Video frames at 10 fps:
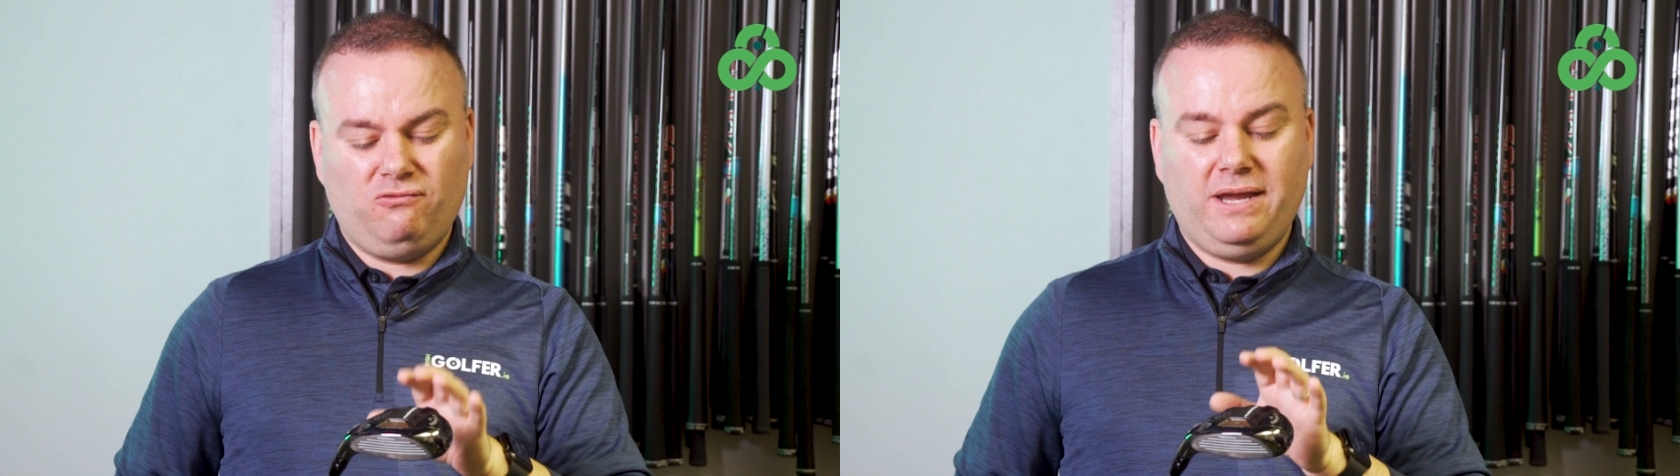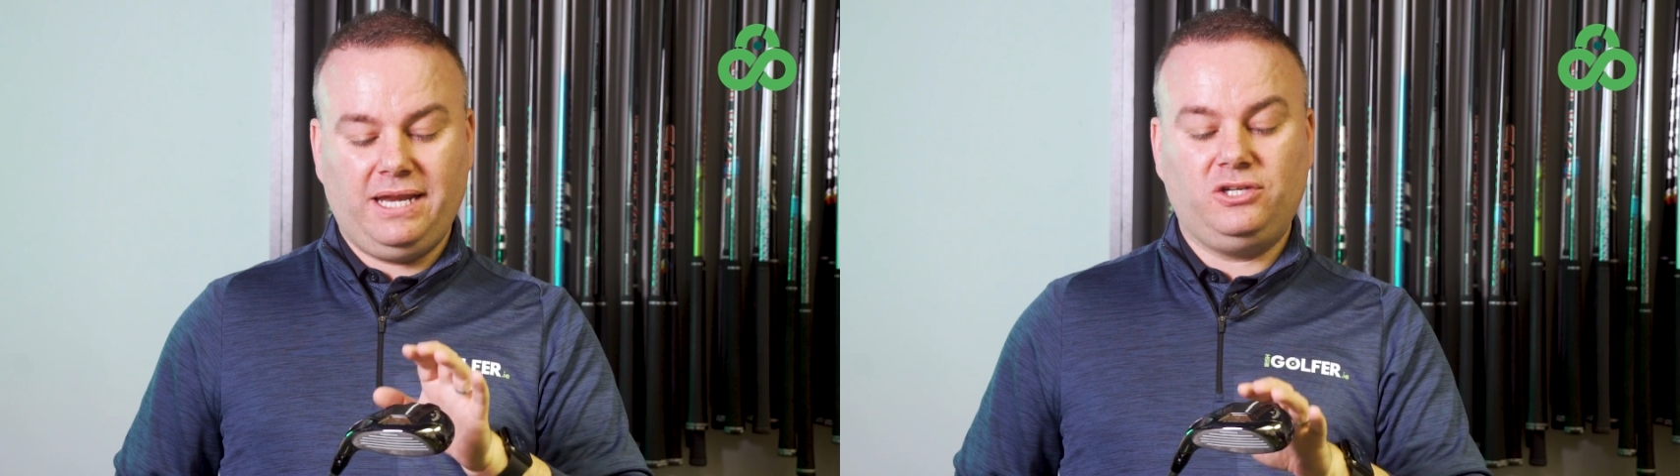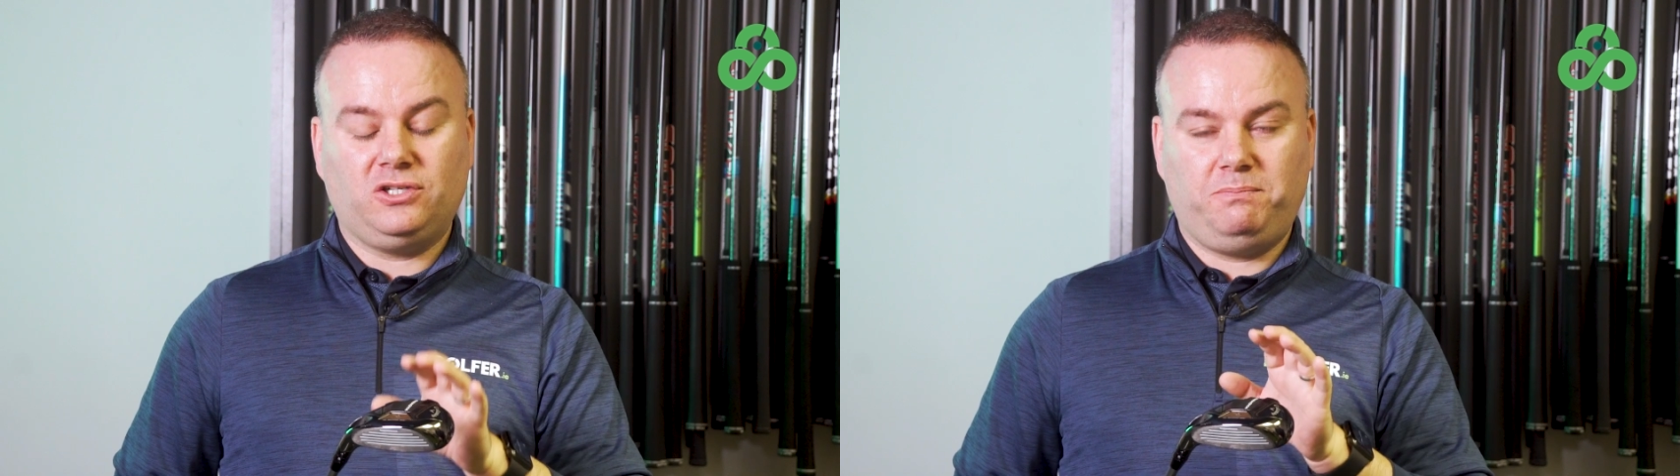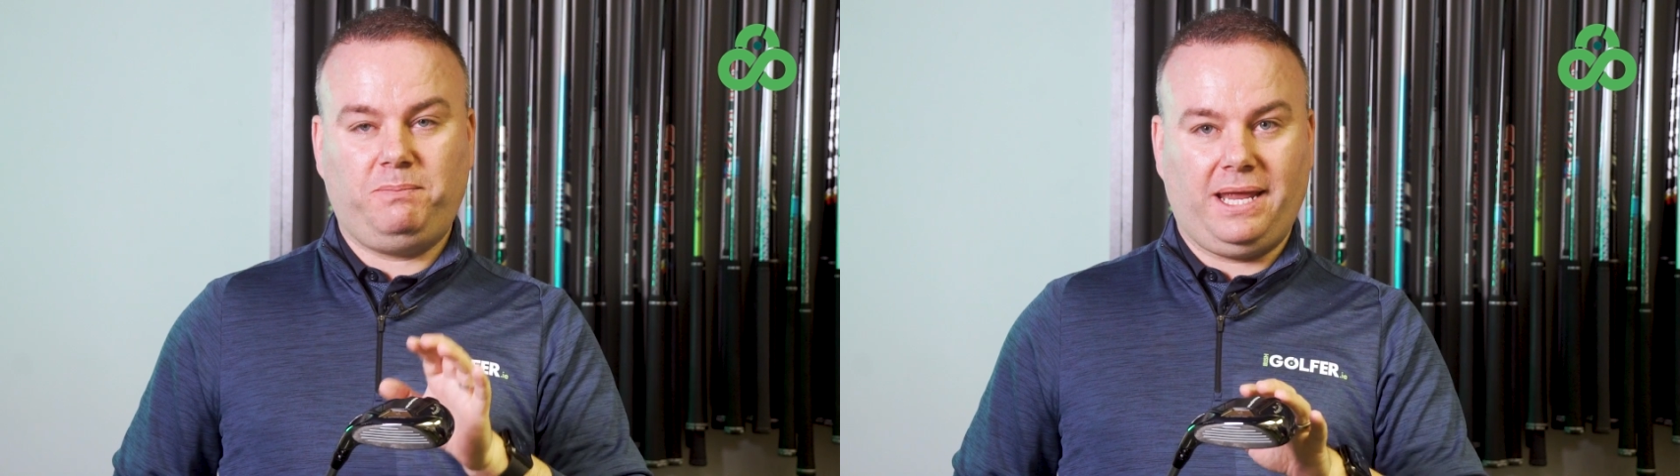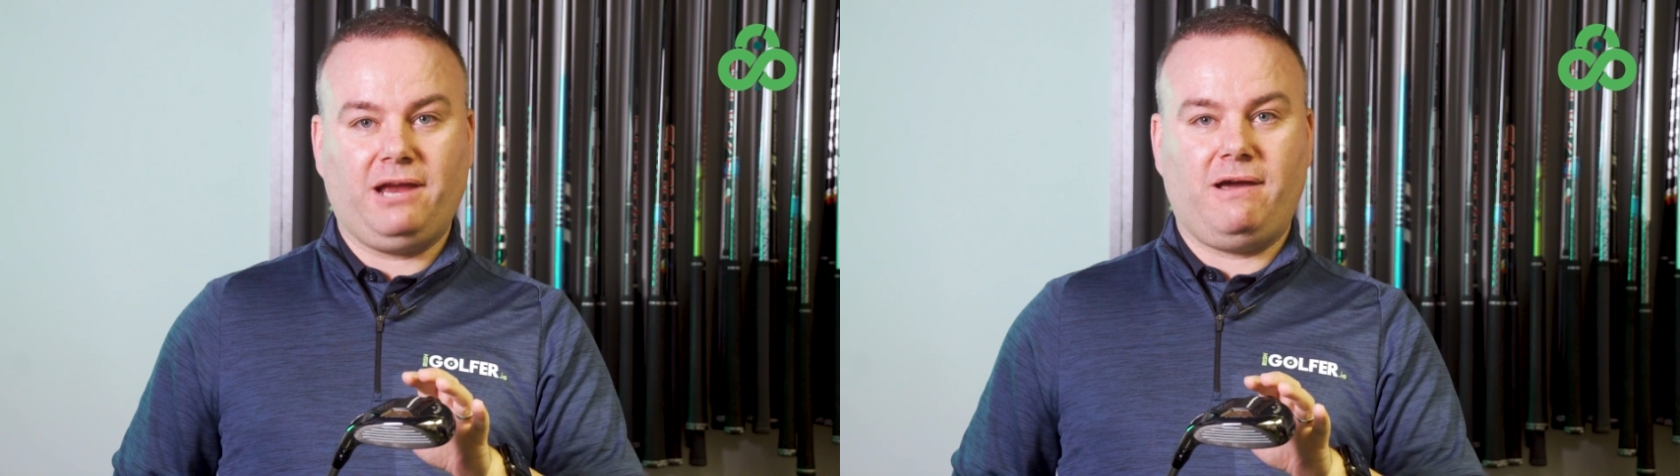really just
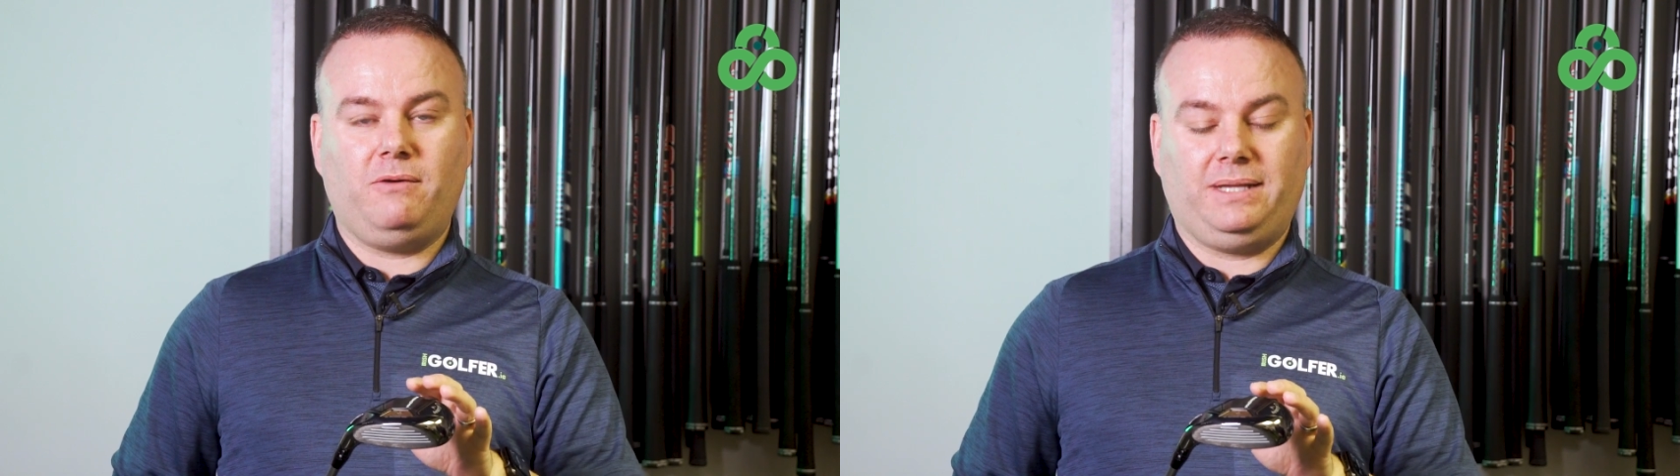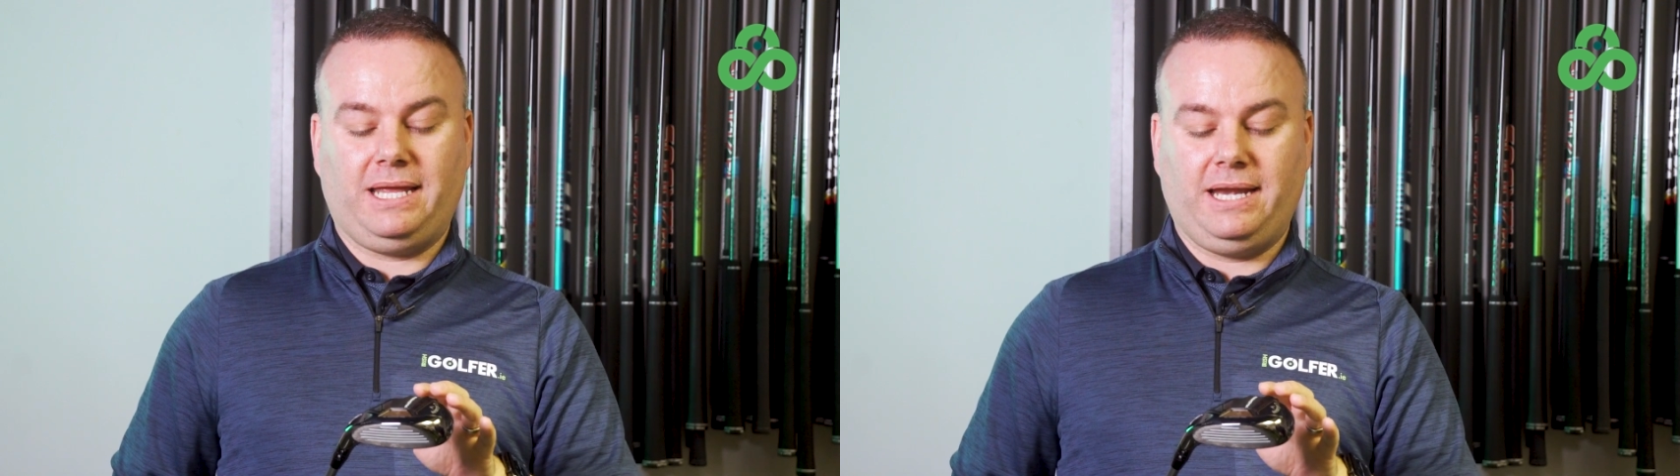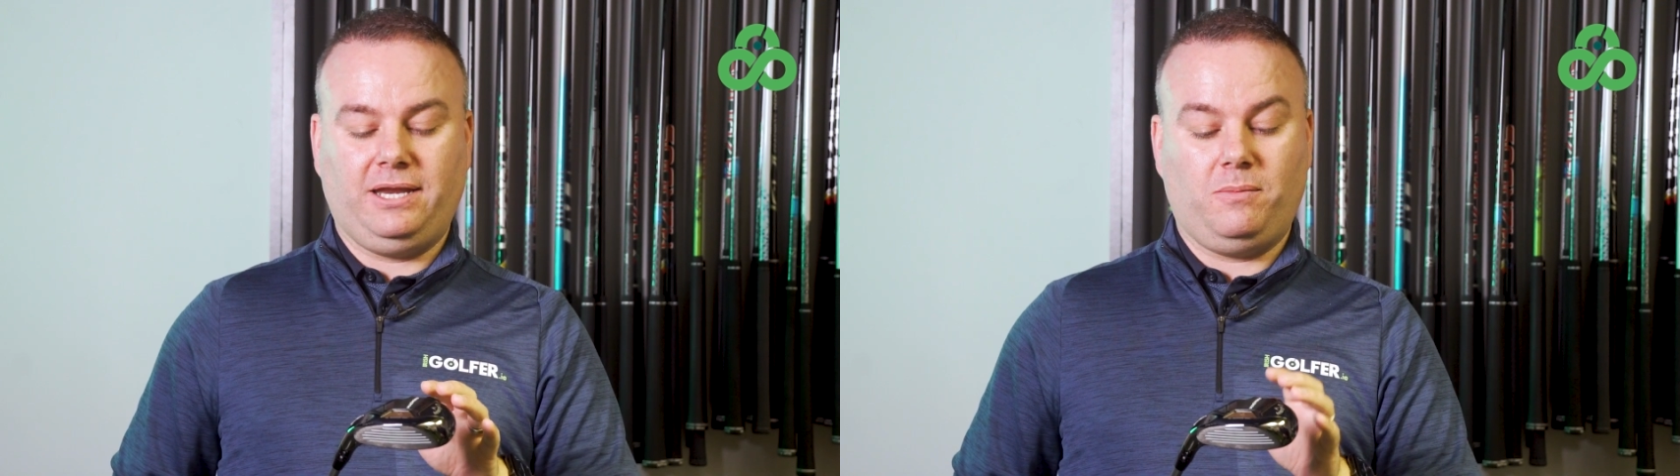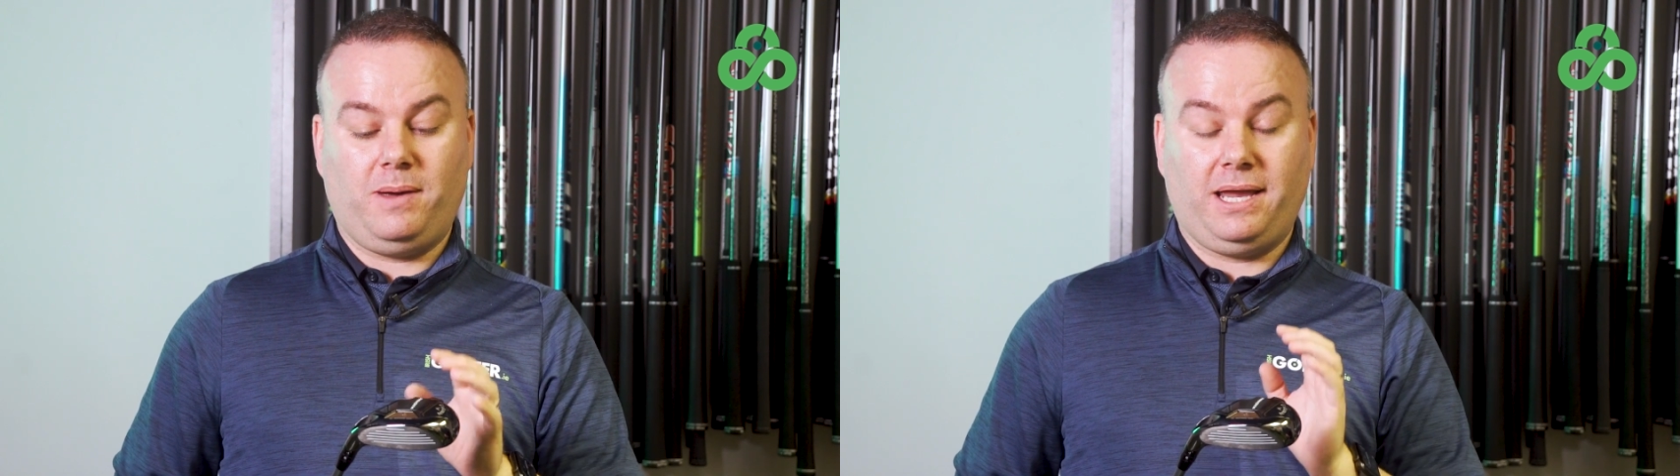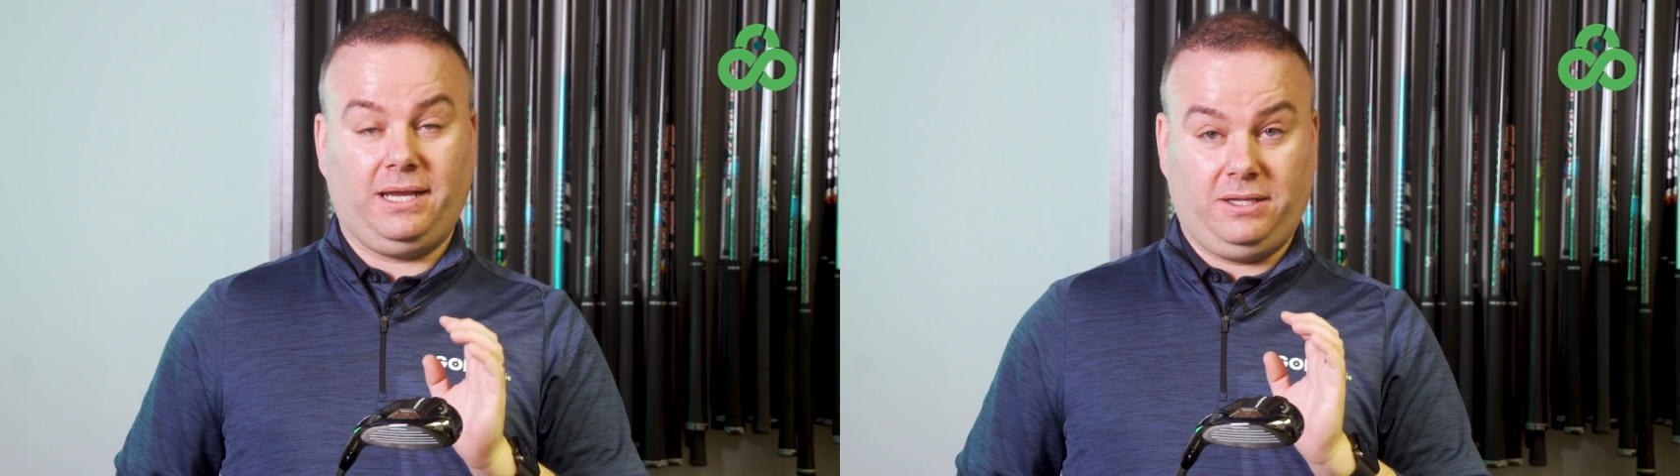play around with that end of your bag.